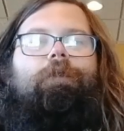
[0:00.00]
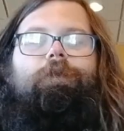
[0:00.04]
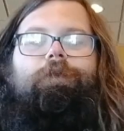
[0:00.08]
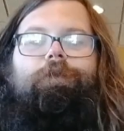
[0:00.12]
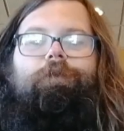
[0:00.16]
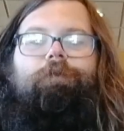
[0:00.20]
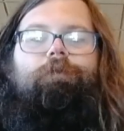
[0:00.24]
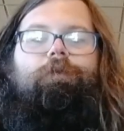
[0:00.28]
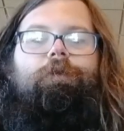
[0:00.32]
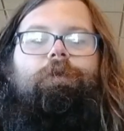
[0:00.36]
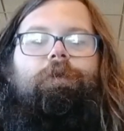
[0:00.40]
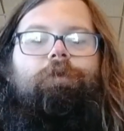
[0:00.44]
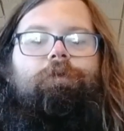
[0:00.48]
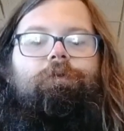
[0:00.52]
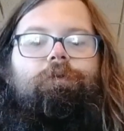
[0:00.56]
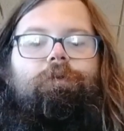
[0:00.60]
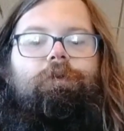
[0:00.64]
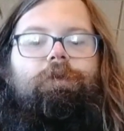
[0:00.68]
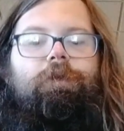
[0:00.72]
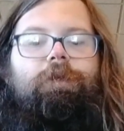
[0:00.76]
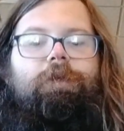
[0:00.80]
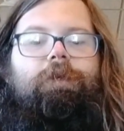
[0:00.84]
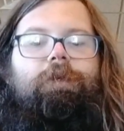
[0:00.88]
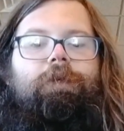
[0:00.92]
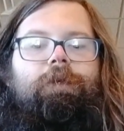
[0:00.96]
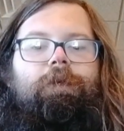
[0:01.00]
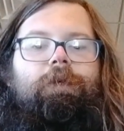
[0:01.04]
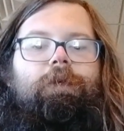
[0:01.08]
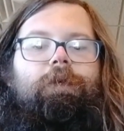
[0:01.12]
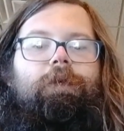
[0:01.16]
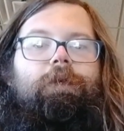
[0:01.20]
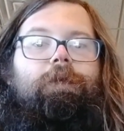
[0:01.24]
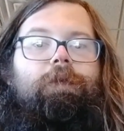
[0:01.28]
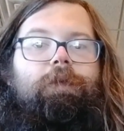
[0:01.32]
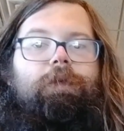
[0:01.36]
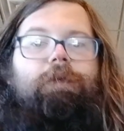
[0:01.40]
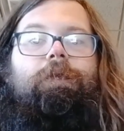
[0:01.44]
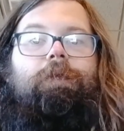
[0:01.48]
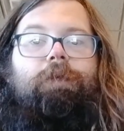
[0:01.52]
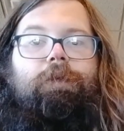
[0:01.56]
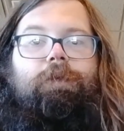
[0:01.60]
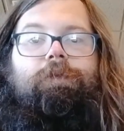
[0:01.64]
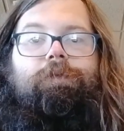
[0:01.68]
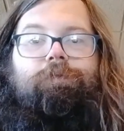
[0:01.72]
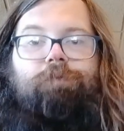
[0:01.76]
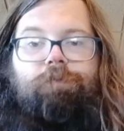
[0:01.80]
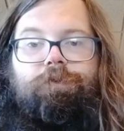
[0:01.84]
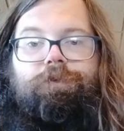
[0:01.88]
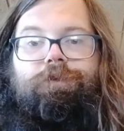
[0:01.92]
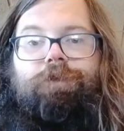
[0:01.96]
you'd literally,
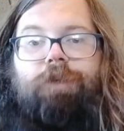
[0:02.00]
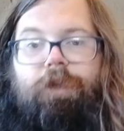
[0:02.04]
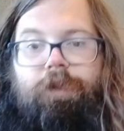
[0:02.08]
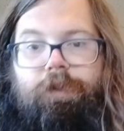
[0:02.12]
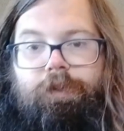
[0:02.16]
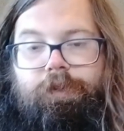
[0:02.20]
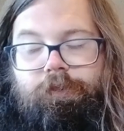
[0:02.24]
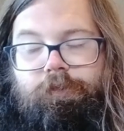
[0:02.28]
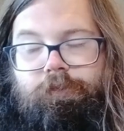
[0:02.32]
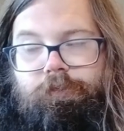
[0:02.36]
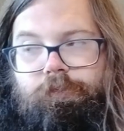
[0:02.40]
this will shock you,